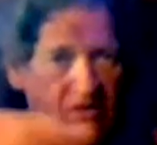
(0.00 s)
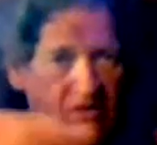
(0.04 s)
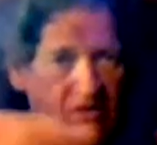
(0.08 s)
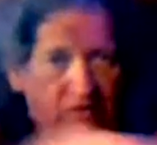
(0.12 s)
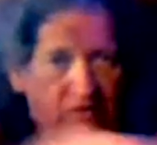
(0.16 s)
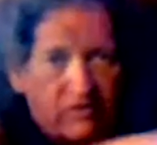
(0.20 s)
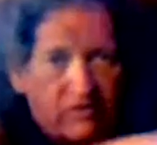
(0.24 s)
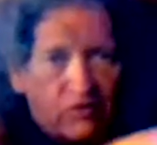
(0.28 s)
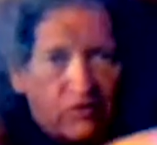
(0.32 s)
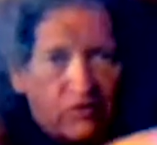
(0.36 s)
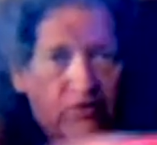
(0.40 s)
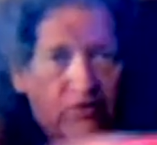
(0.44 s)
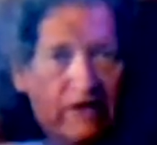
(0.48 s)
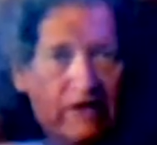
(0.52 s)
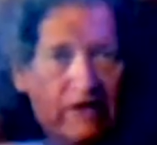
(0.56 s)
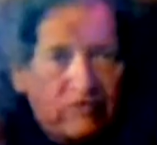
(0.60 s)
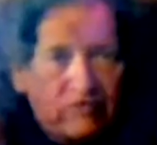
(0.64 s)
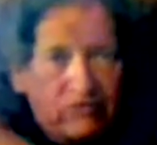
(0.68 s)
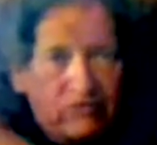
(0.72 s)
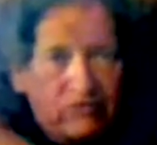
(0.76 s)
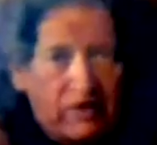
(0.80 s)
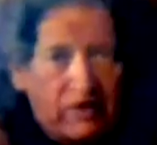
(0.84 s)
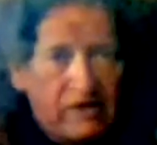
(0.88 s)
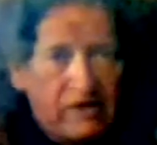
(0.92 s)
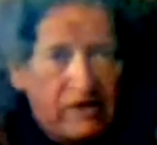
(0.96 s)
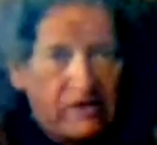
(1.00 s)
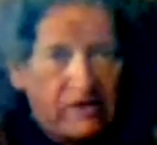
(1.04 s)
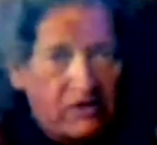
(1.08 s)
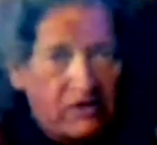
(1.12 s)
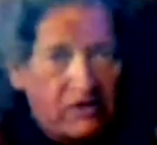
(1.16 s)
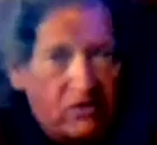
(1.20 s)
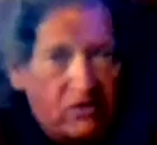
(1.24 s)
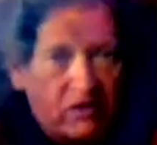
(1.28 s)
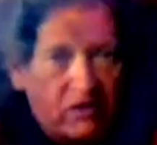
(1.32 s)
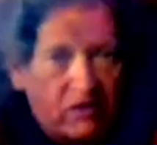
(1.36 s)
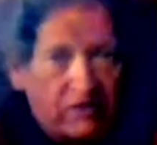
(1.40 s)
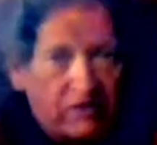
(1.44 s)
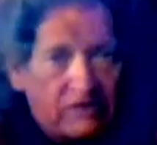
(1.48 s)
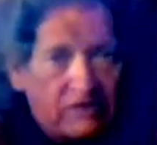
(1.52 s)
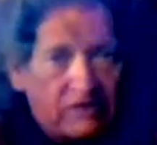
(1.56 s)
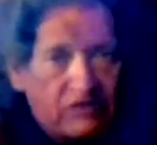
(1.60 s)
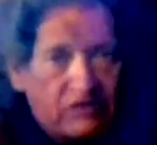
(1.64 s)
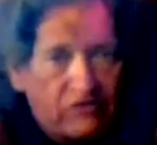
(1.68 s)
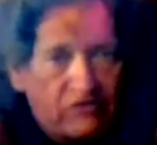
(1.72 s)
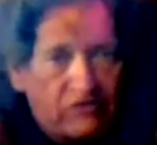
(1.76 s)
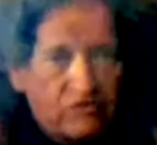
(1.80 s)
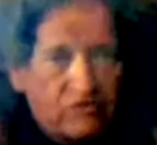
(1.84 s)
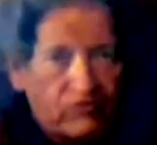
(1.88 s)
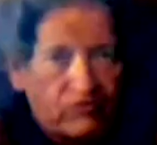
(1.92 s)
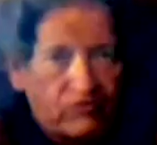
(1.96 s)
your craft's right here, like this
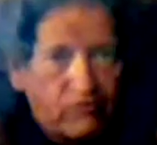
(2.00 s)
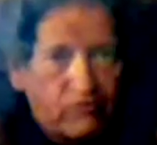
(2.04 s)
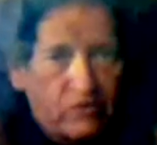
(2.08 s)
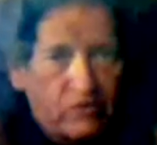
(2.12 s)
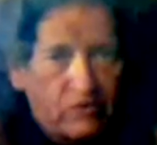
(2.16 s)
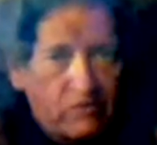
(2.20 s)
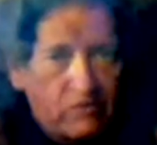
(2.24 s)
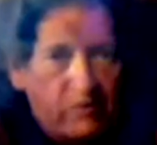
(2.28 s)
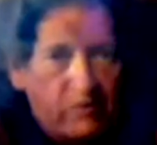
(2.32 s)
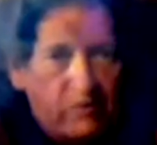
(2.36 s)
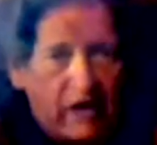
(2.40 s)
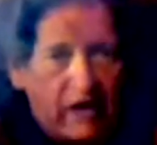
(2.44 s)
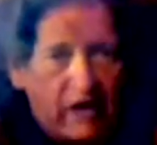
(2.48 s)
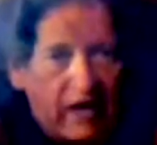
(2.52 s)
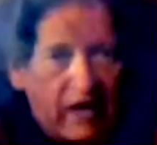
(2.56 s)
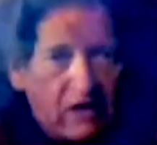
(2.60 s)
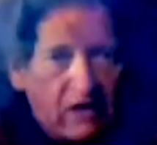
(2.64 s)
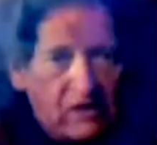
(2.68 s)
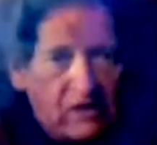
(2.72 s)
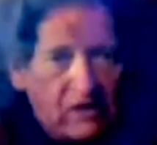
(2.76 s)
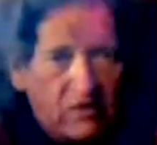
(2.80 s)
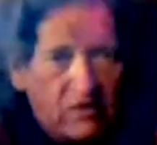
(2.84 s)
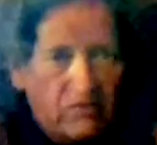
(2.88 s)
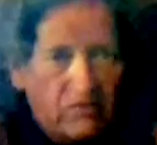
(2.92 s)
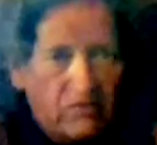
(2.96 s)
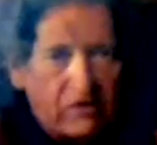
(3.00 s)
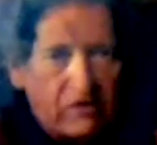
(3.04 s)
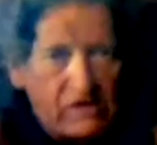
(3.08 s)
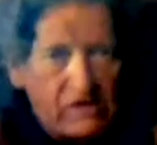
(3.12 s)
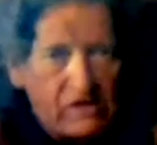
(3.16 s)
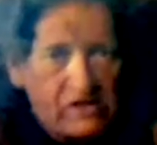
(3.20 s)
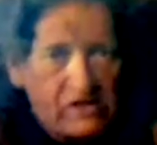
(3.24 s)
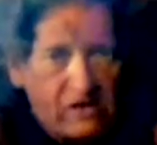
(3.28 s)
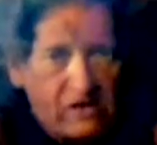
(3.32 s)
is the front and back, okay,